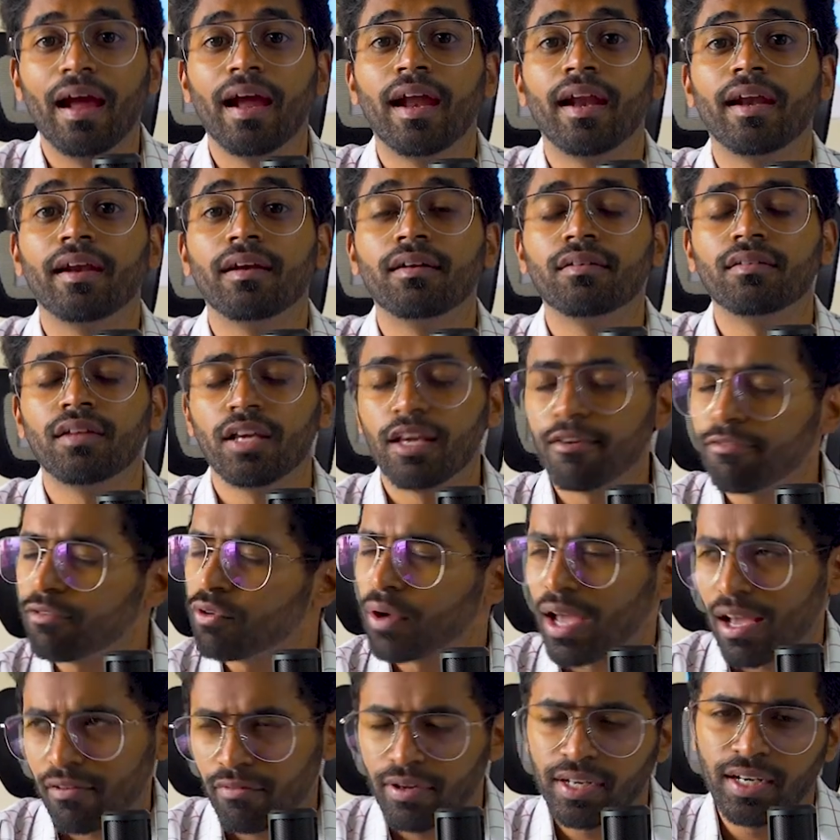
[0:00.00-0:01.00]
And
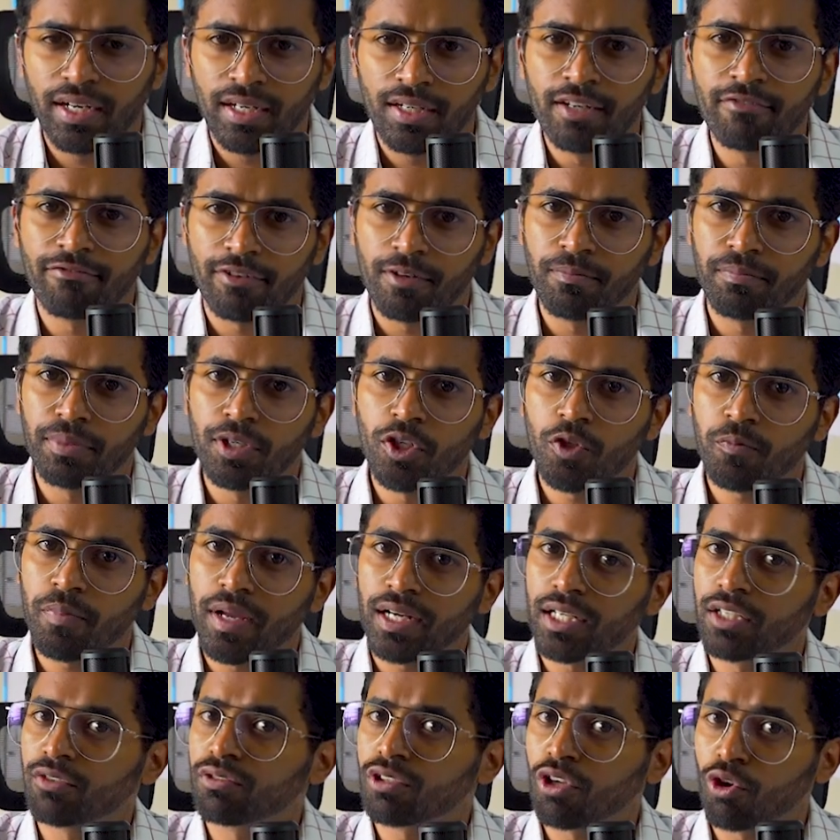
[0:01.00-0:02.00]
if you have any different
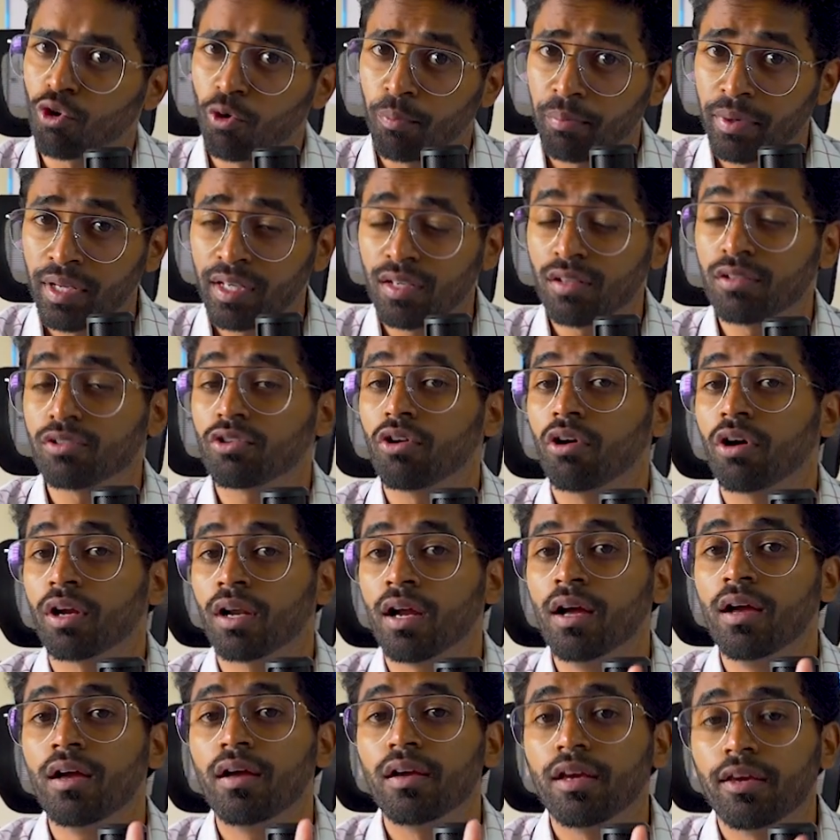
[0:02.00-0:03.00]
perspectives or opinions,
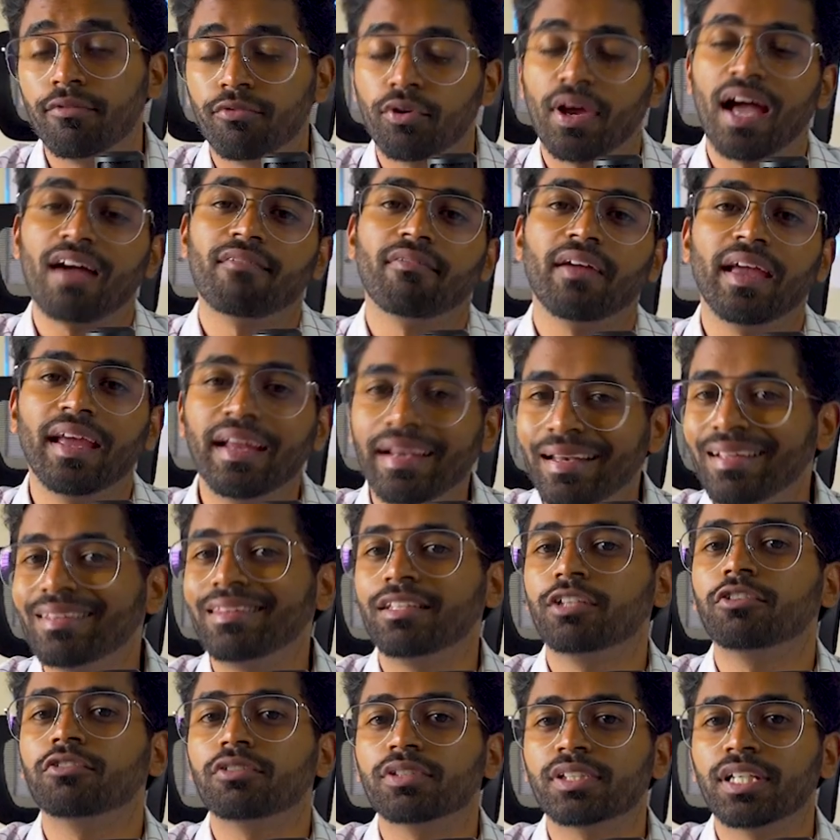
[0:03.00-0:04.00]
or if you have
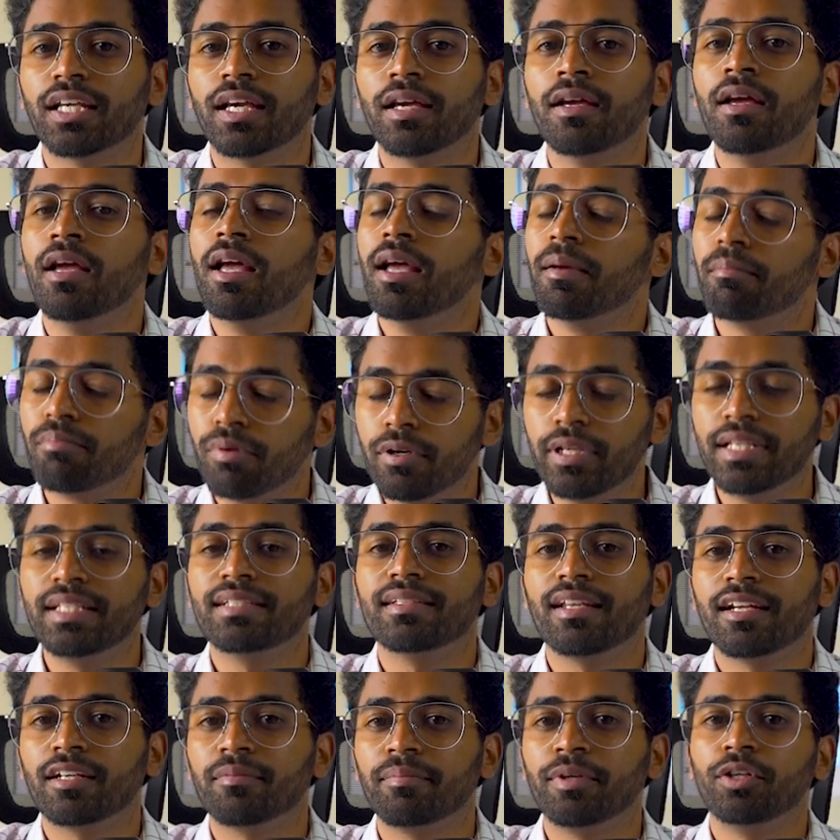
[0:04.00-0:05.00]
anything to say,
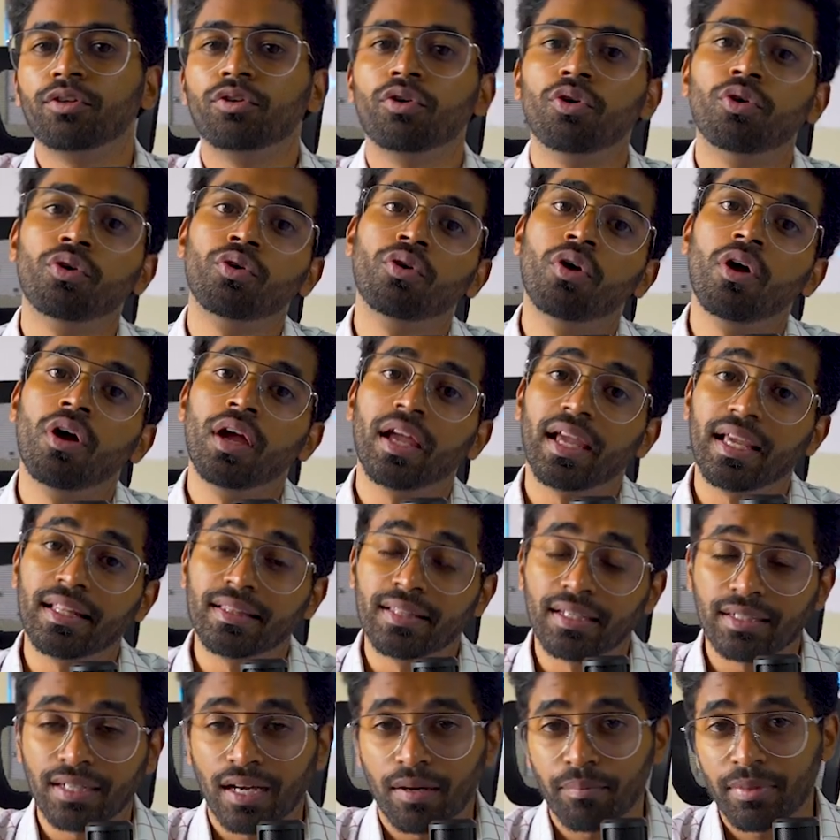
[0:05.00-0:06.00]
please let me know
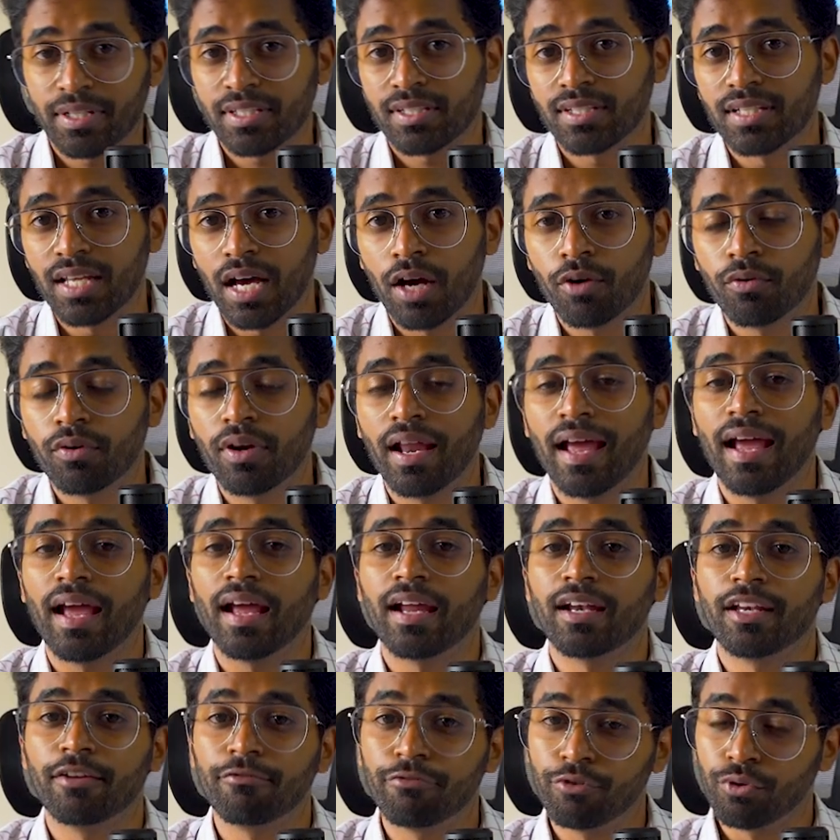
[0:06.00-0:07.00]
in the comments down.
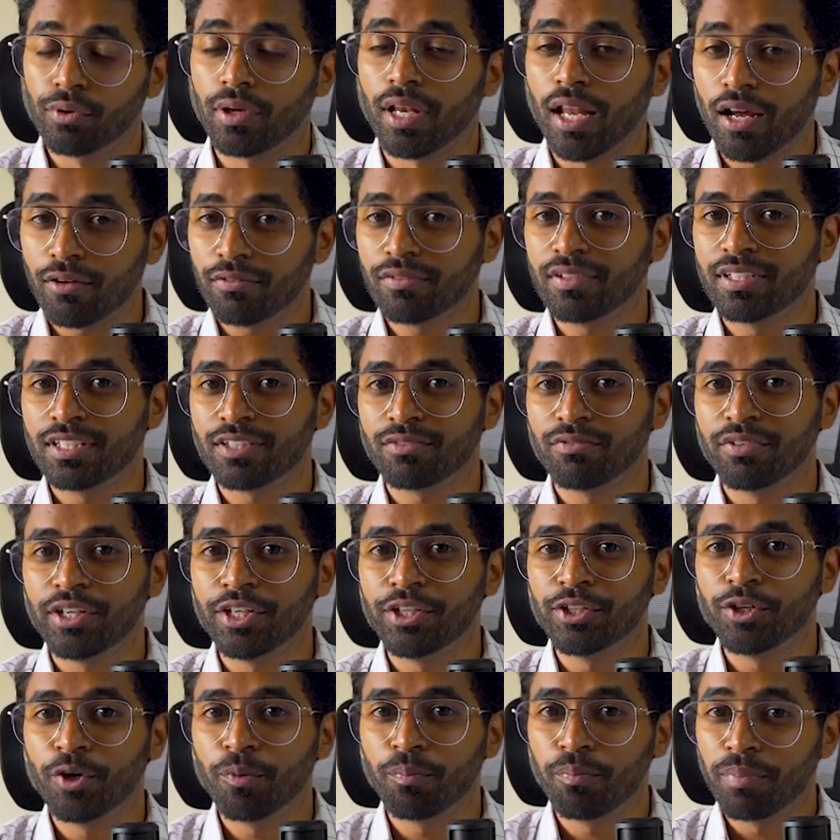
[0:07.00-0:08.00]
And if you love this
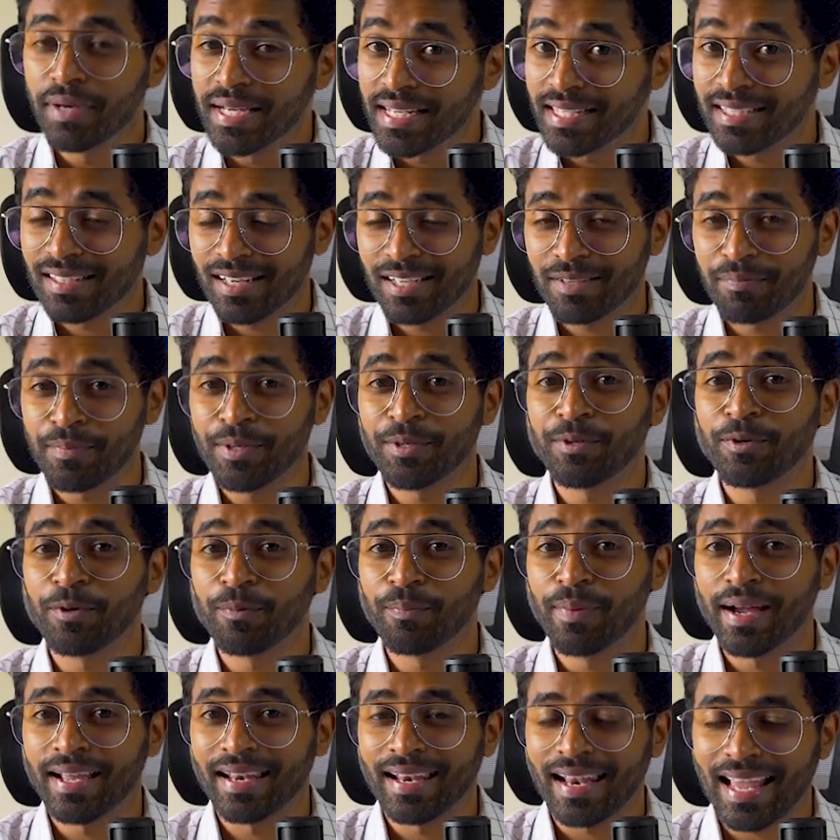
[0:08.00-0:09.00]
video, please let me
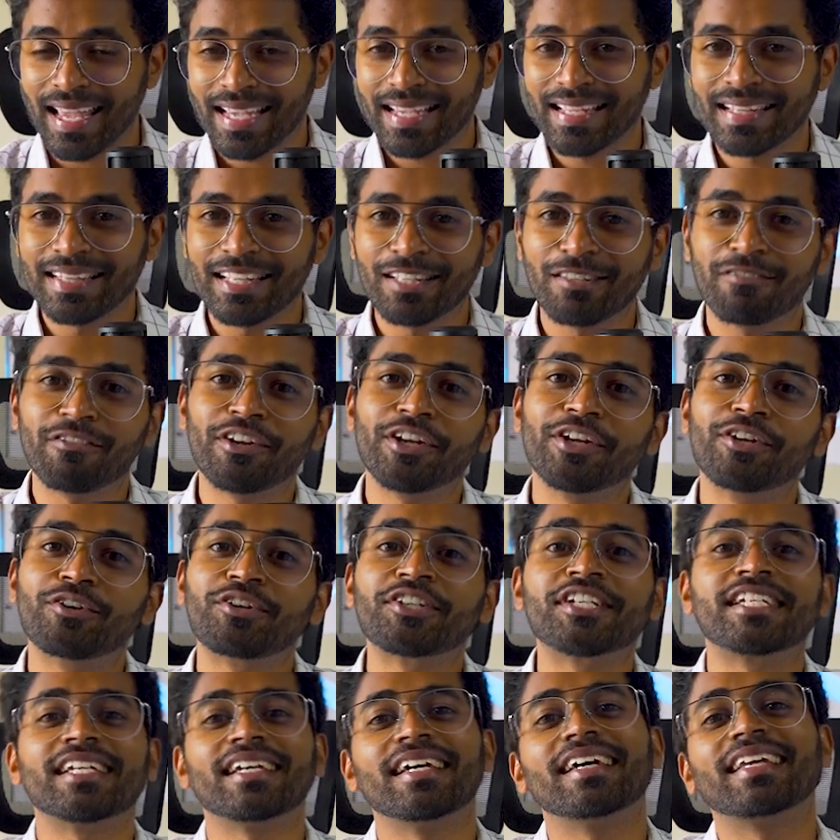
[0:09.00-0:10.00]
know by liking this
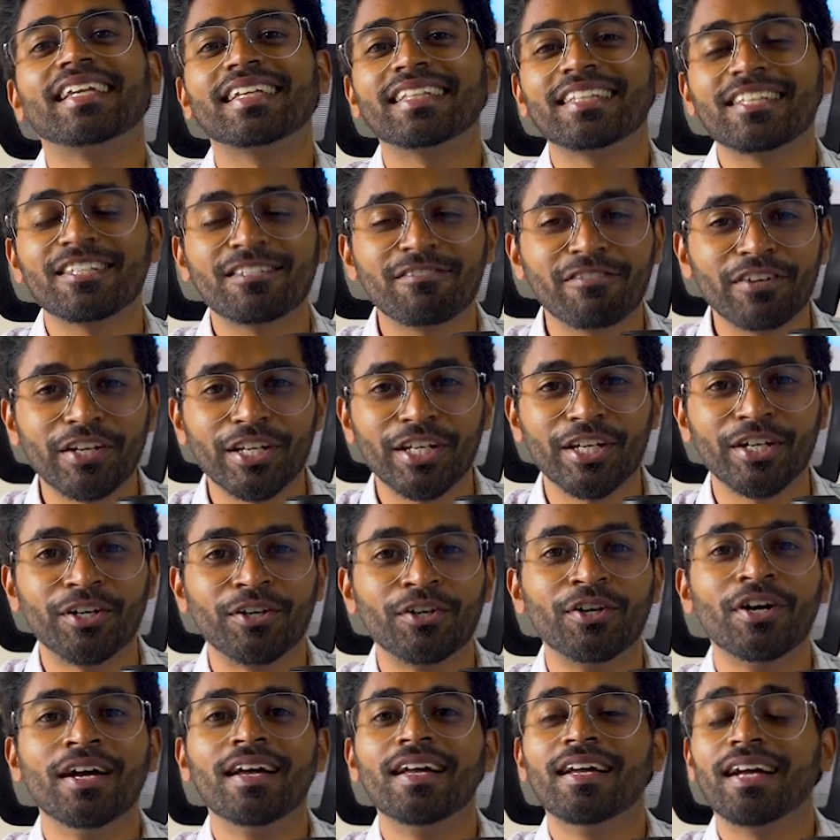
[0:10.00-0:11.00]
video, sharing this
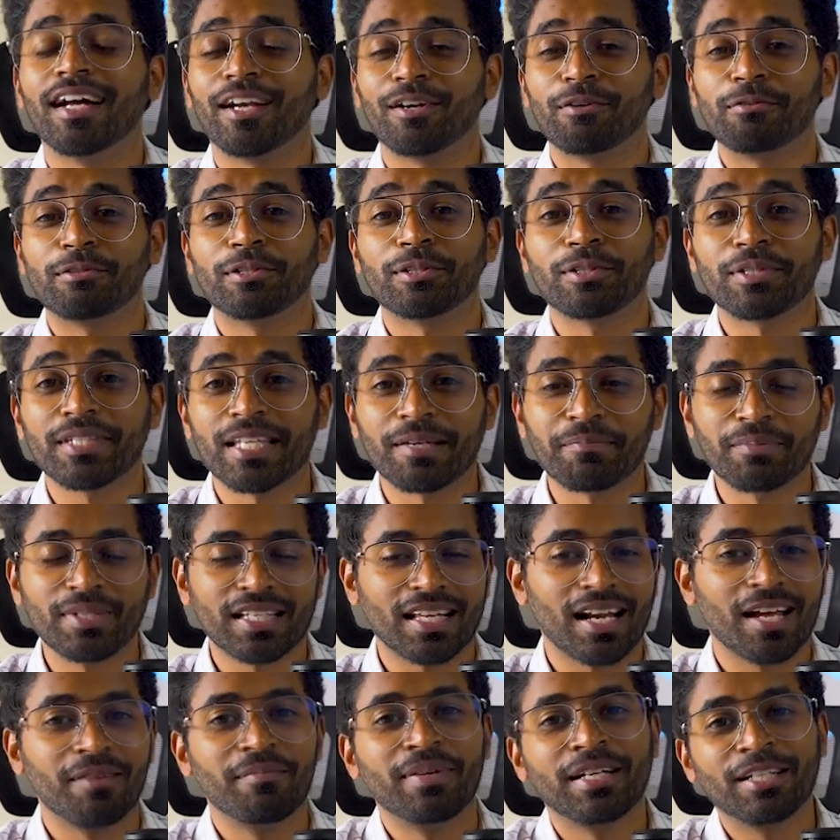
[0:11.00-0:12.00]
video, and also
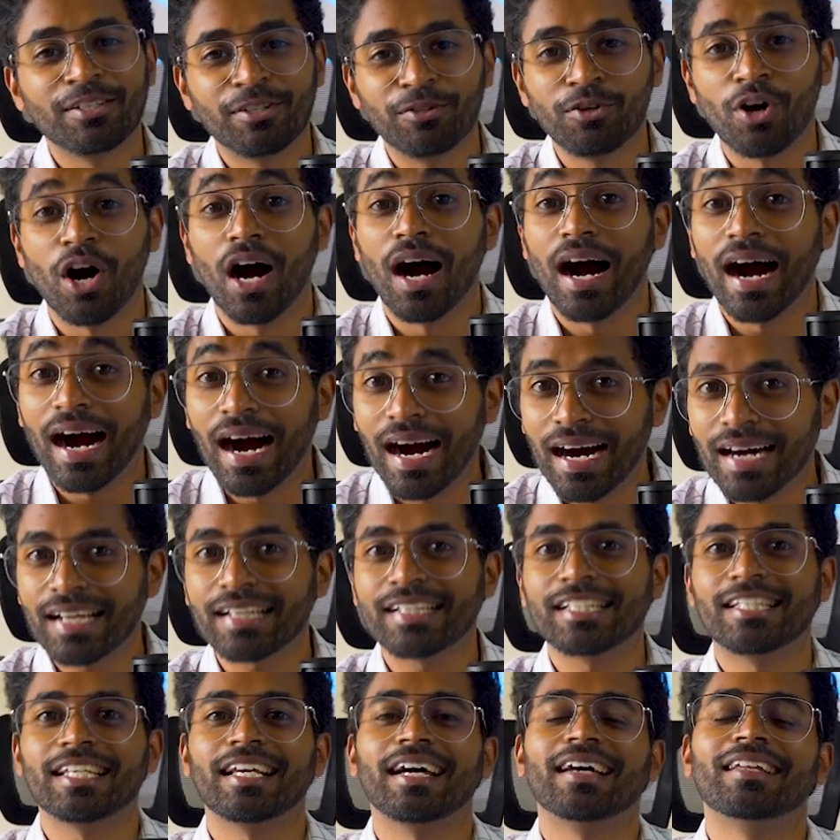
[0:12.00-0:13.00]
subscribing to
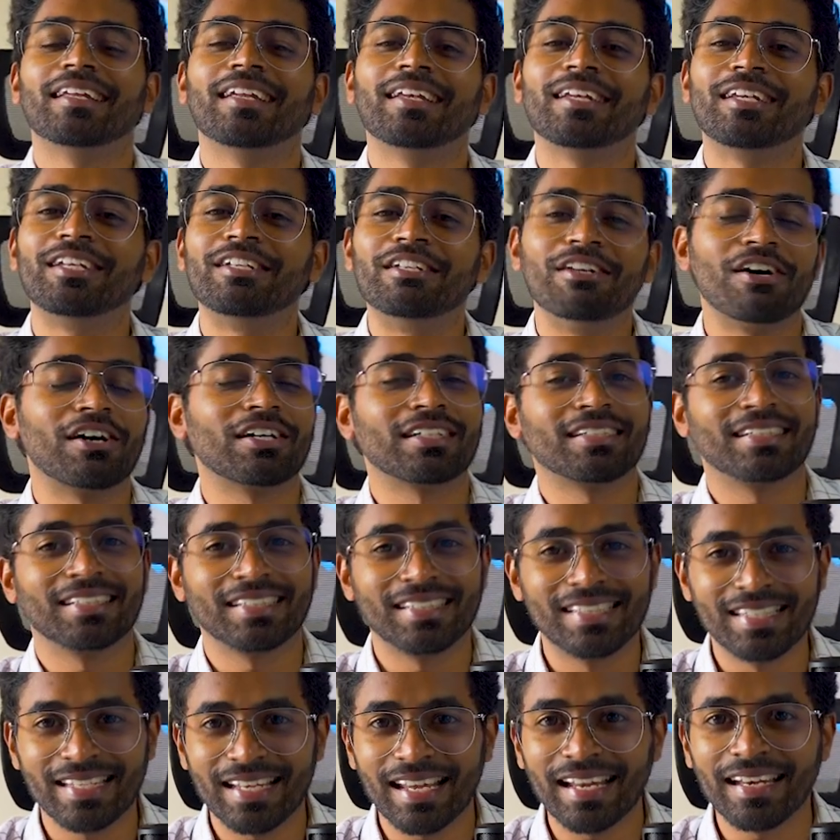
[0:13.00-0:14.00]
our channel,
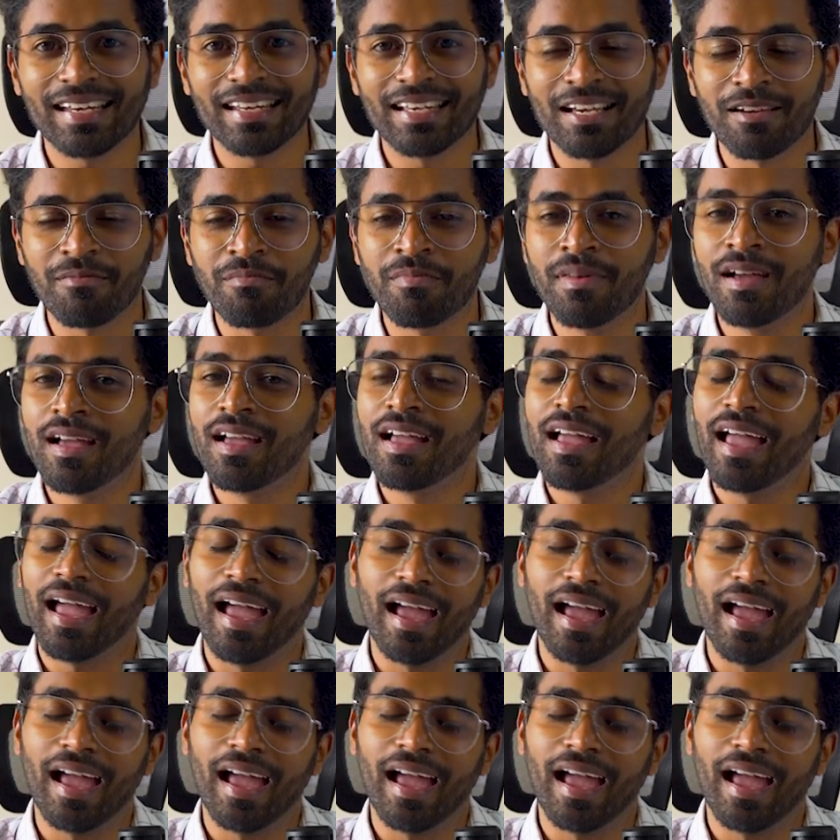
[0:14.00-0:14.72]
Dr. JTM.